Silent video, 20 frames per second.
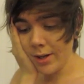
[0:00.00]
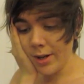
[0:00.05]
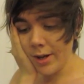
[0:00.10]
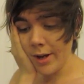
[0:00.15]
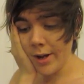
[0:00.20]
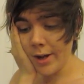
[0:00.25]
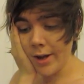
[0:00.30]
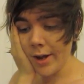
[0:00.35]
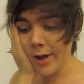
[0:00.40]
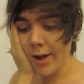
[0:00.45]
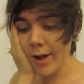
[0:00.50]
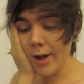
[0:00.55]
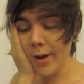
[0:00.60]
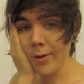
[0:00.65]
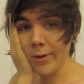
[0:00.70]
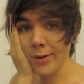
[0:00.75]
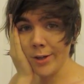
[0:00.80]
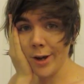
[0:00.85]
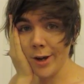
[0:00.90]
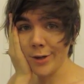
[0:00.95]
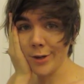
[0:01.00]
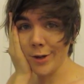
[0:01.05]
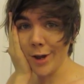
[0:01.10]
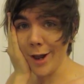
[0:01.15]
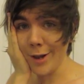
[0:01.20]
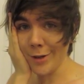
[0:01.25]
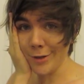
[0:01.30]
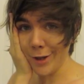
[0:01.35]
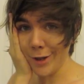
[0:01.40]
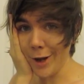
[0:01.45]
I will talk to you
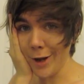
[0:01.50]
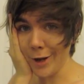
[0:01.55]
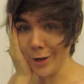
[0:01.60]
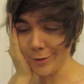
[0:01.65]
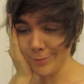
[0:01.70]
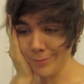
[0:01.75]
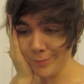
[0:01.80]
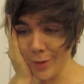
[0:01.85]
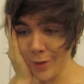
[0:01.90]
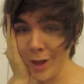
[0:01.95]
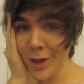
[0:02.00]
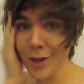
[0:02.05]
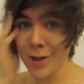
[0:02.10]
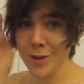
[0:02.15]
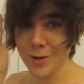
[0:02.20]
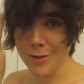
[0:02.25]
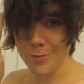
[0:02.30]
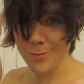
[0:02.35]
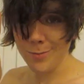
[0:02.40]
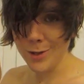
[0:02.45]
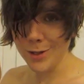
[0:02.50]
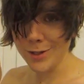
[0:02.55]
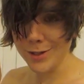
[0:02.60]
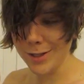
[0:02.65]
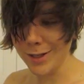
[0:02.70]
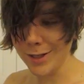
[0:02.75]
guys later. Peace